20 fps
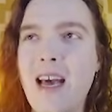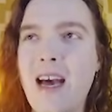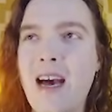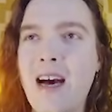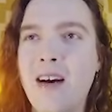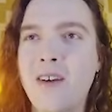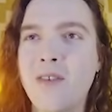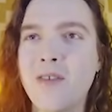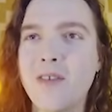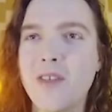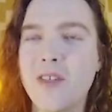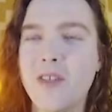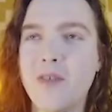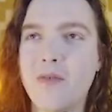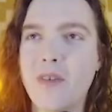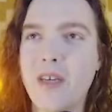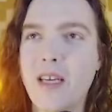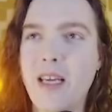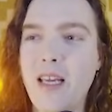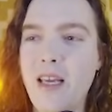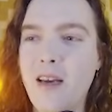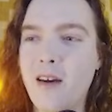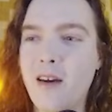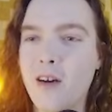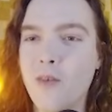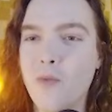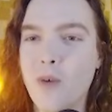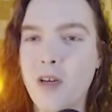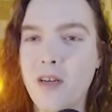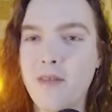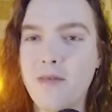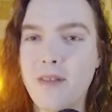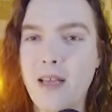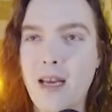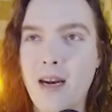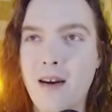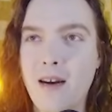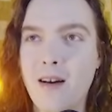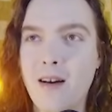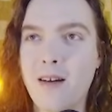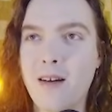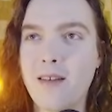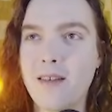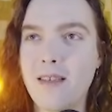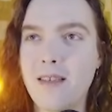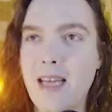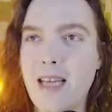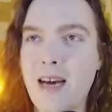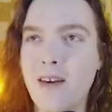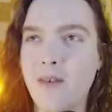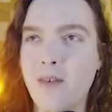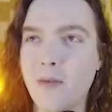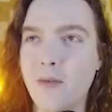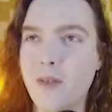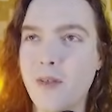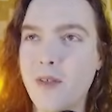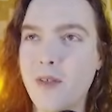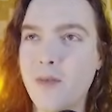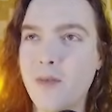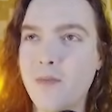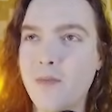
out over here one of their towns.